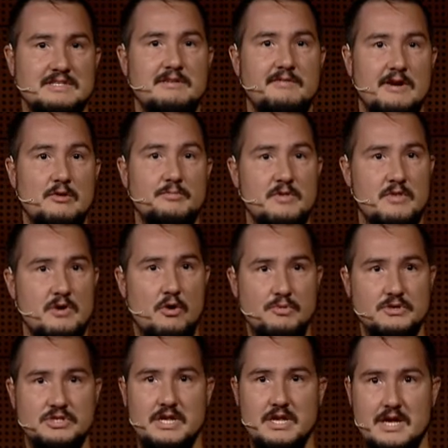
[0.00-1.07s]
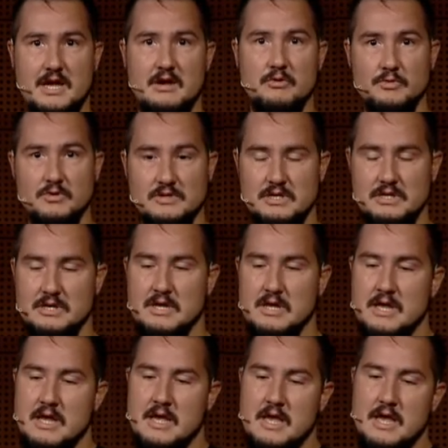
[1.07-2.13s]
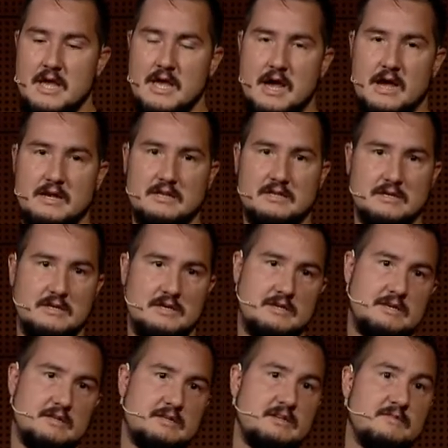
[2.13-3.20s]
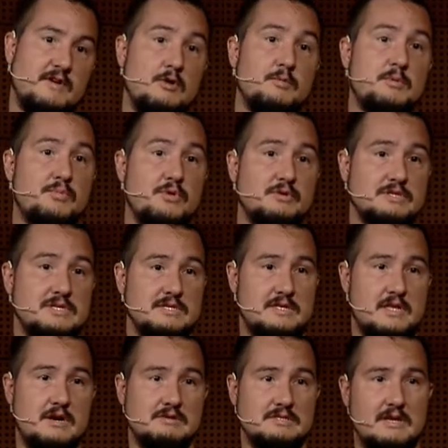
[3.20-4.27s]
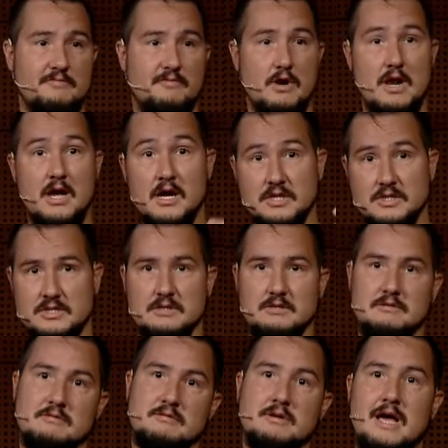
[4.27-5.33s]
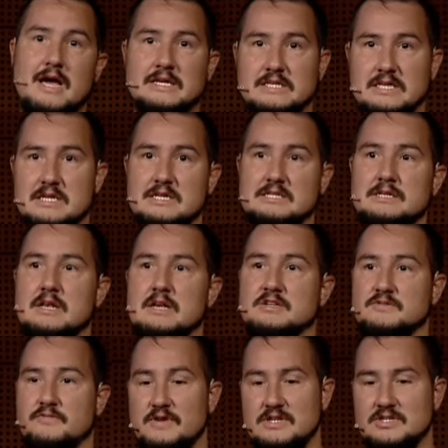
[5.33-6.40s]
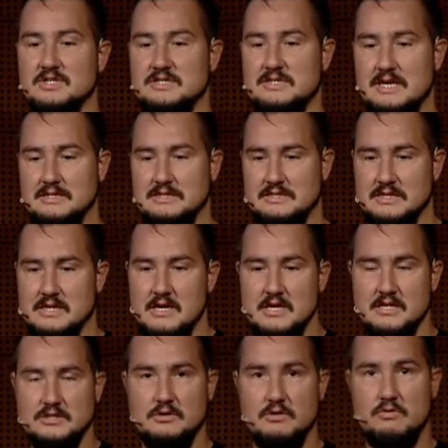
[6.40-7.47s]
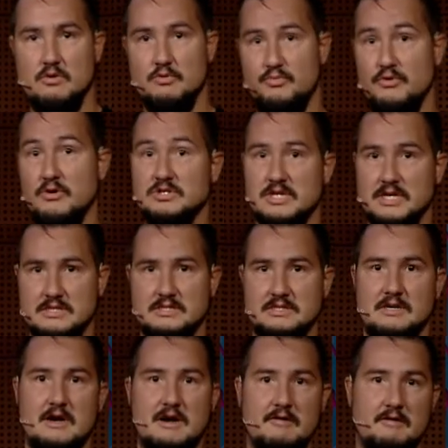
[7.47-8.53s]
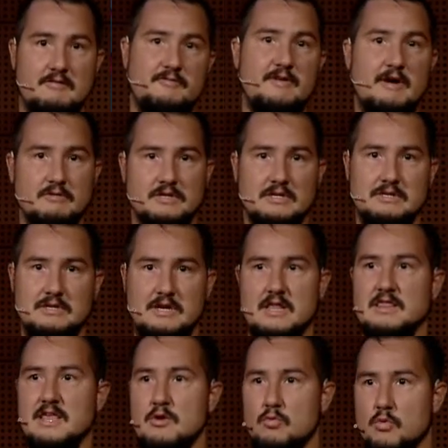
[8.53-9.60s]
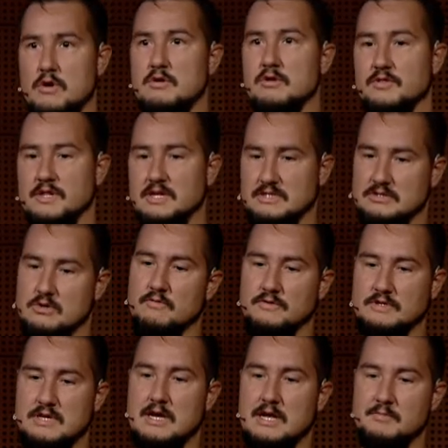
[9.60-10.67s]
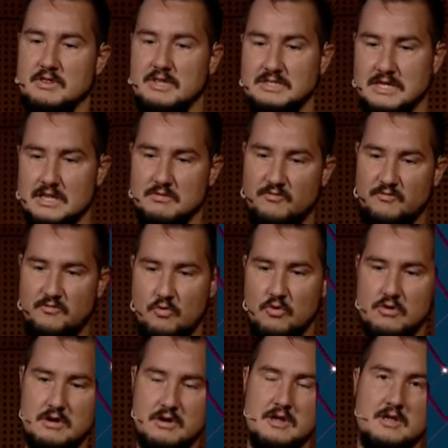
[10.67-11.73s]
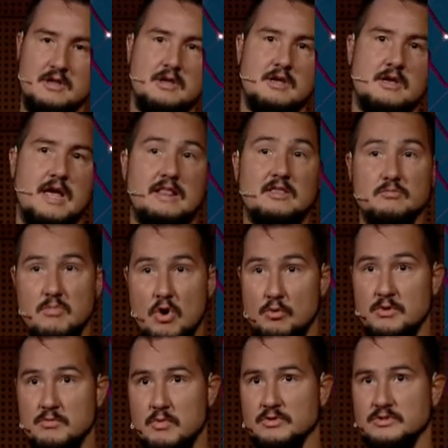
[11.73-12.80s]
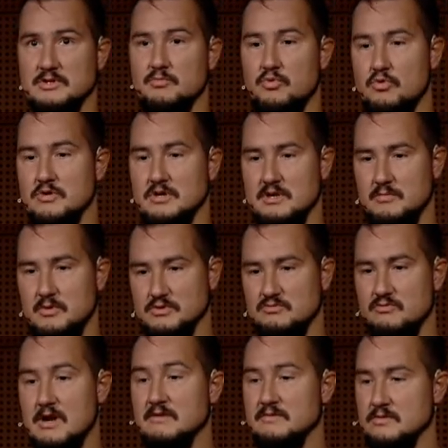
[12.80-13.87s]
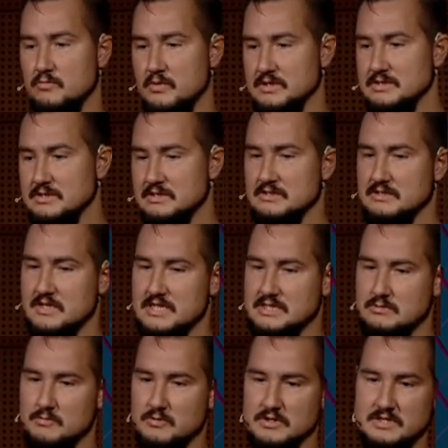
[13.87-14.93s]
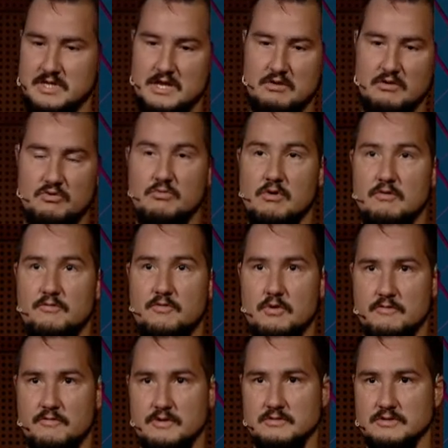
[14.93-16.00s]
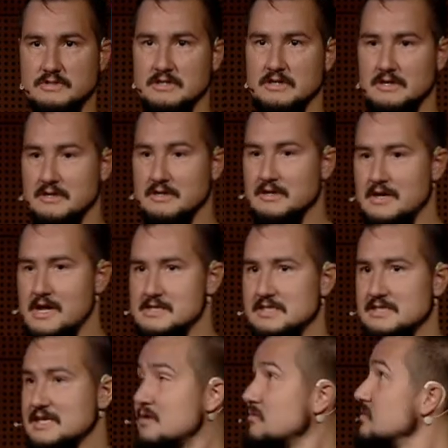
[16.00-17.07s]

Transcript: developed in the OpenJDK community, and the development process there is that for large ideas and large feature sets, so-called projects are founded, and they work on these over time. And these are the four, at the moment, most important and most relevant ones. So that's why I'm going to take you through all four of those. As I said,